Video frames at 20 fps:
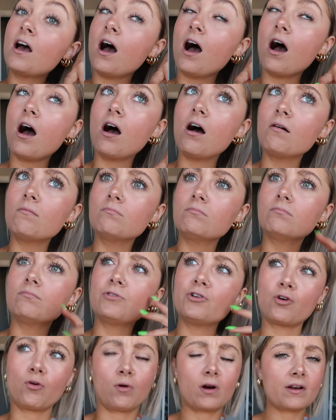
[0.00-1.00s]
um,
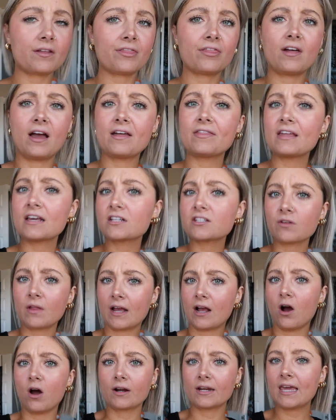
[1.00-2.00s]
North, I think, so
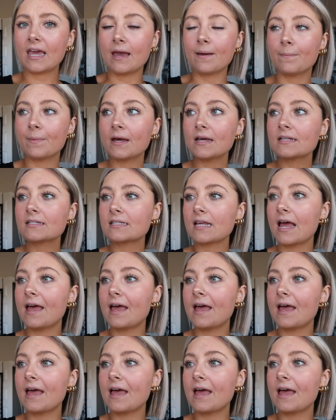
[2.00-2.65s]
like on campus,